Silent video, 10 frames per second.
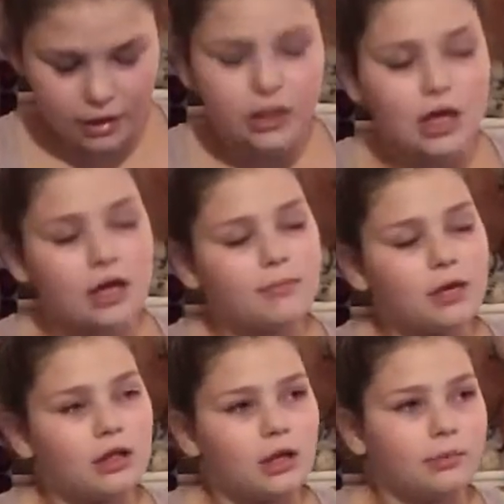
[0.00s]
gum,
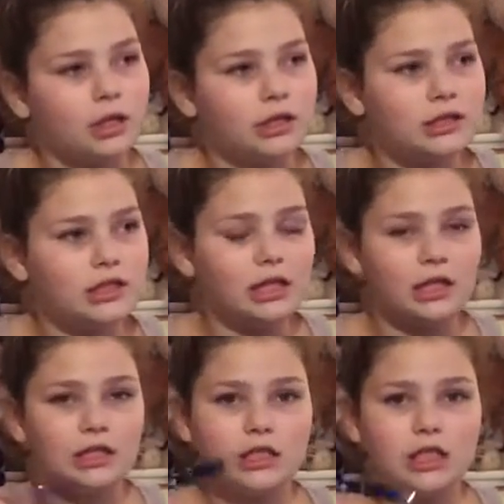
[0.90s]
and then I'm gonna dig
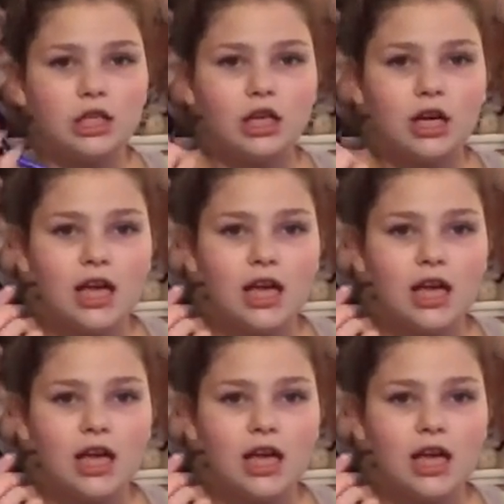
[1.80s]
into here.